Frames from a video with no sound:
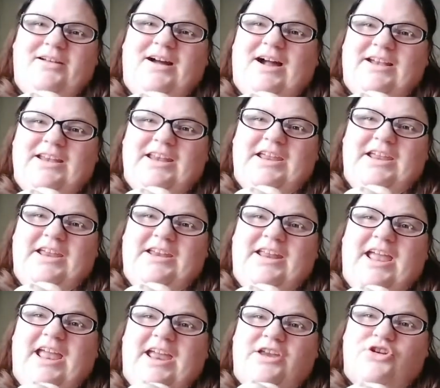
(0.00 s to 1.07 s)
I need
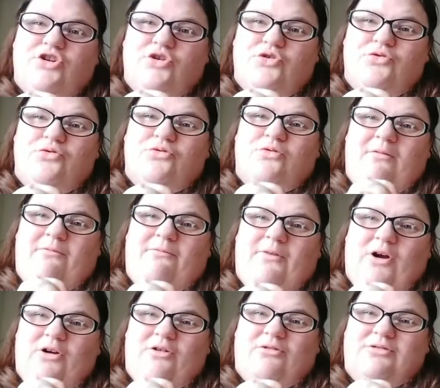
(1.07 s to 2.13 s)
a new
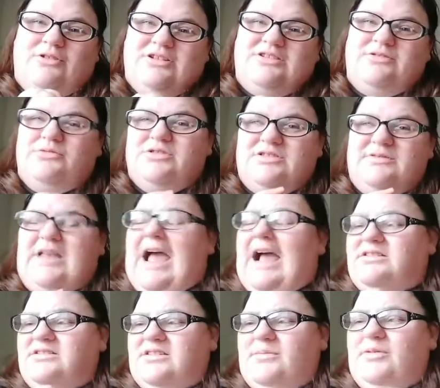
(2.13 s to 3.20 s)
phone as soon as
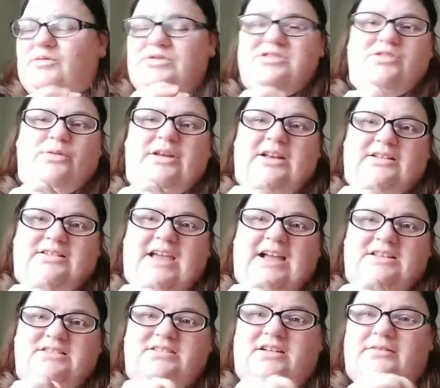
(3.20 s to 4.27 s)
taxes come in. We're still waiting on
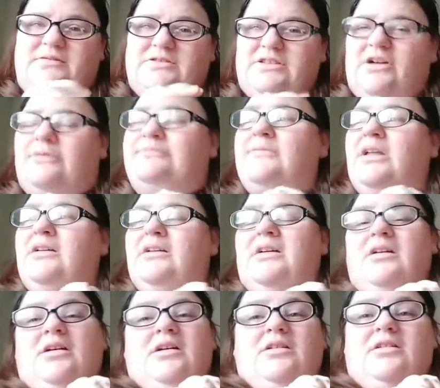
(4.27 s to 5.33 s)
tax stuff, so
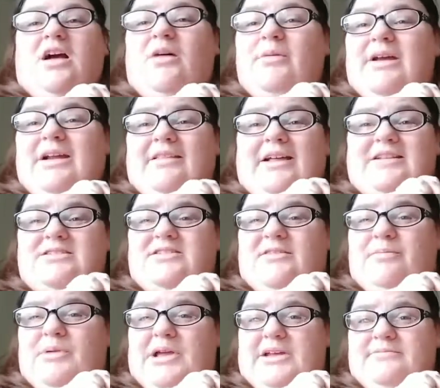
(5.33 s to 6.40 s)
y'all, we got a lot of
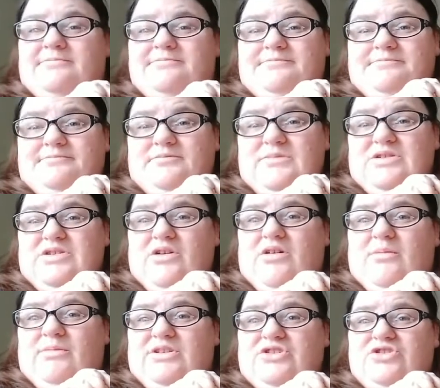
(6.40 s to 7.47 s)
stuff planned. So
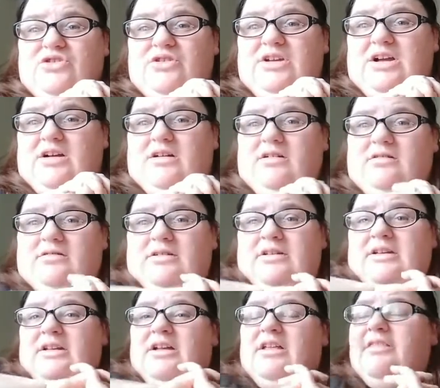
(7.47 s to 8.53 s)
I'm going to show y'all
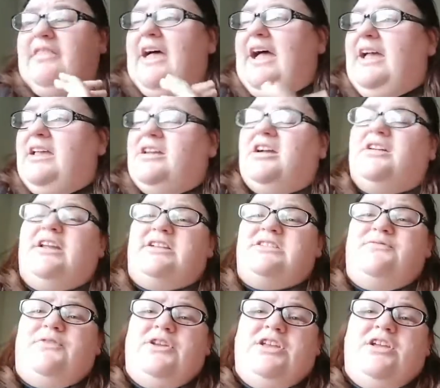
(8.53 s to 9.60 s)
that in our
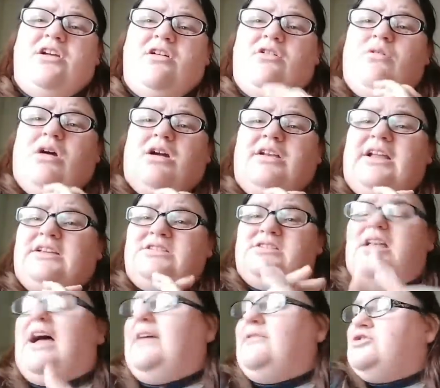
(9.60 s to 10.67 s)
next video, our next
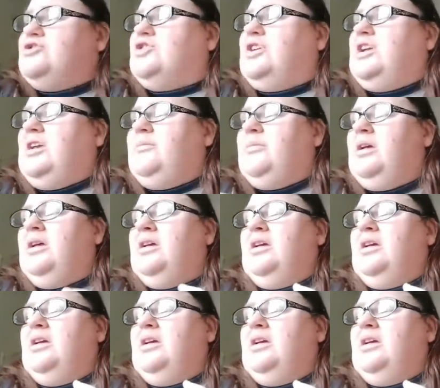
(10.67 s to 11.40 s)
live stream.